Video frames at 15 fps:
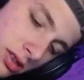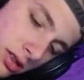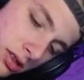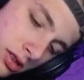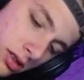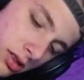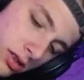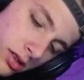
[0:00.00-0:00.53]

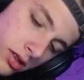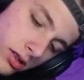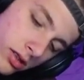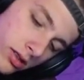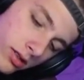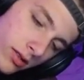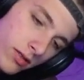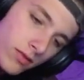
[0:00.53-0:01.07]

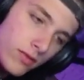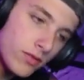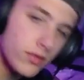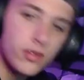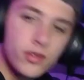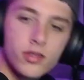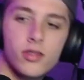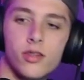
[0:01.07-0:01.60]

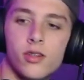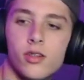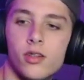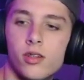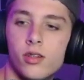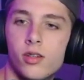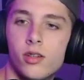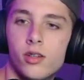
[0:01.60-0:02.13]

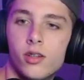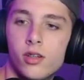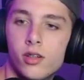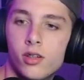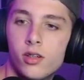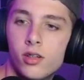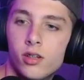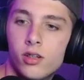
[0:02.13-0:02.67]

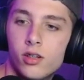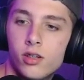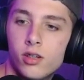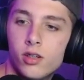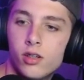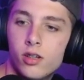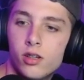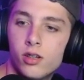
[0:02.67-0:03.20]

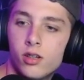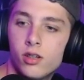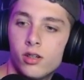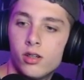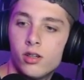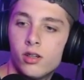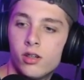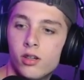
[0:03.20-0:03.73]
[no speech]